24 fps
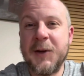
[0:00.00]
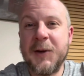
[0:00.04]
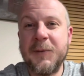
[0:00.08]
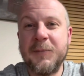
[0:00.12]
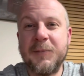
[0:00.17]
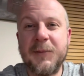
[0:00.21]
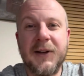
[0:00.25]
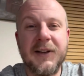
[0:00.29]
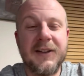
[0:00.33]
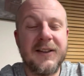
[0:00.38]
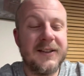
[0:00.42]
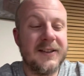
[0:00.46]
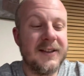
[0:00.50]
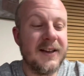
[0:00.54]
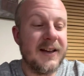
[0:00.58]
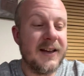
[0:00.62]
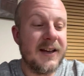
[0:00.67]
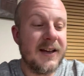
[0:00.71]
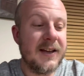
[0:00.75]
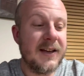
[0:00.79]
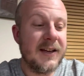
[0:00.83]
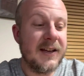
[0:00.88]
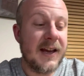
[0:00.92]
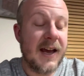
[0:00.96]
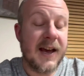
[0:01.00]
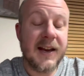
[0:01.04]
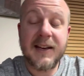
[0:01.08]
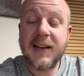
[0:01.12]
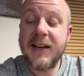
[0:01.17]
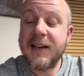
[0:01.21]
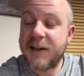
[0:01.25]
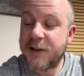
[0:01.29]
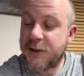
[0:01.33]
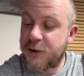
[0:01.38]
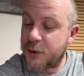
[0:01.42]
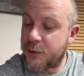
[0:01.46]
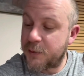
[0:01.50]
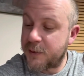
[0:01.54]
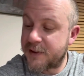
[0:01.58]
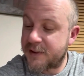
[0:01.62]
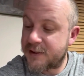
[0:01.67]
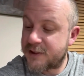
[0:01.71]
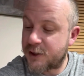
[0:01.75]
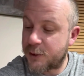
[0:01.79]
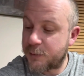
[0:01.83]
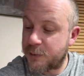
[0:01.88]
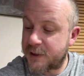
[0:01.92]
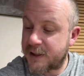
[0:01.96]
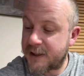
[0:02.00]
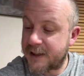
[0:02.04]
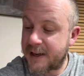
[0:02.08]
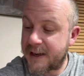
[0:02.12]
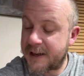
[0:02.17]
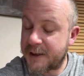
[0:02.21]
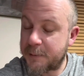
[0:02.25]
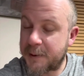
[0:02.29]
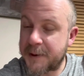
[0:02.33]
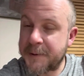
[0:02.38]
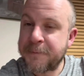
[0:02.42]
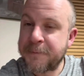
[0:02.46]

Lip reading: But yeah, it needed doing, so we did it anyway.